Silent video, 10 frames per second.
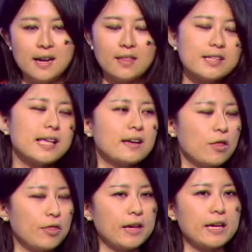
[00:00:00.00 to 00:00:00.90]
And the
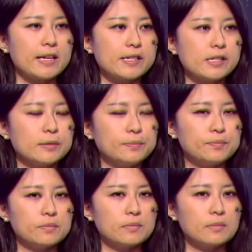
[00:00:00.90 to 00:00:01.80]
second thing is,
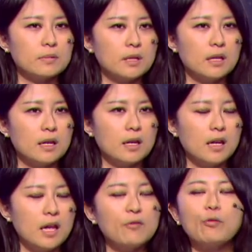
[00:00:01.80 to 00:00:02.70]

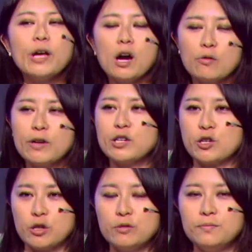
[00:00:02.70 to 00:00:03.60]
if we are
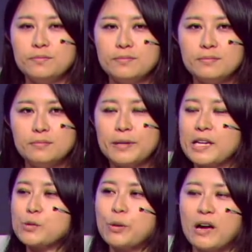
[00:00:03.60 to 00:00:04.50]
richer,
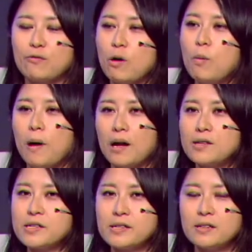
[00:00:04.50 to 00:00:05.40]
because we have
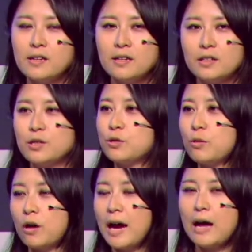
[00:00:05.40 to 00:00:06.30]
robots to
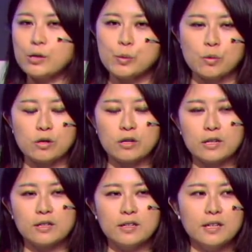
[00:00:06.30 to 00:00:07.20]
do our housework,
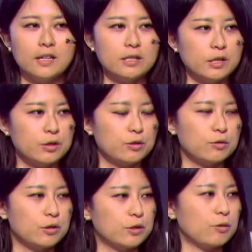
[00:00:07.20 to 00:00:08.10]
to
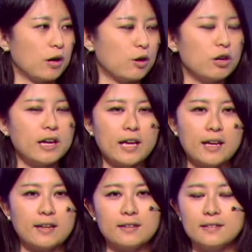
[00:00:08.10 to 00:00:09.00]
do our
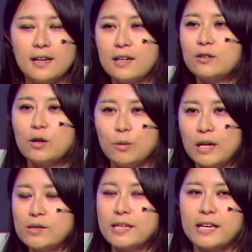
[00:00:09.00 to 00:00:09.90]
cooking, I don't know what
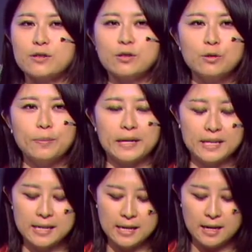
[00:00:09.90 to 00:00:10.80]
else it can do, but
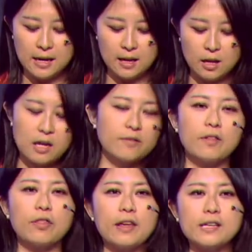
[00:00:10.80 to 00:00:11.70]
a lot of
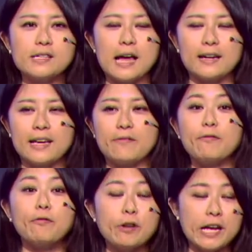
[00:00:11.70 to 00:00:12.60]
the things that can
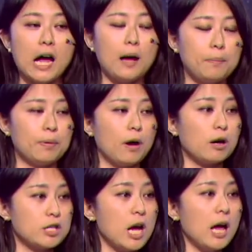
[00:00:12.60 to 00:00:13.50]
free up
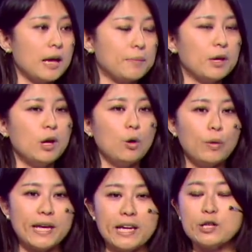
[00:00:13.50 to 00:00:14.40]
our time,
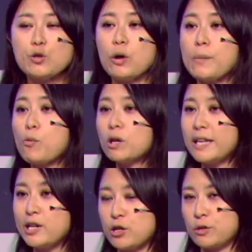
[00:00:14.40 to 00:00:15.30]
we can enjoy more
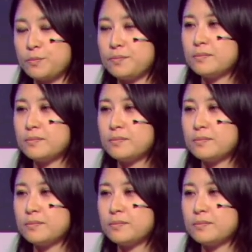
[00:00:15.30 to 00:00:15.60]
leisure.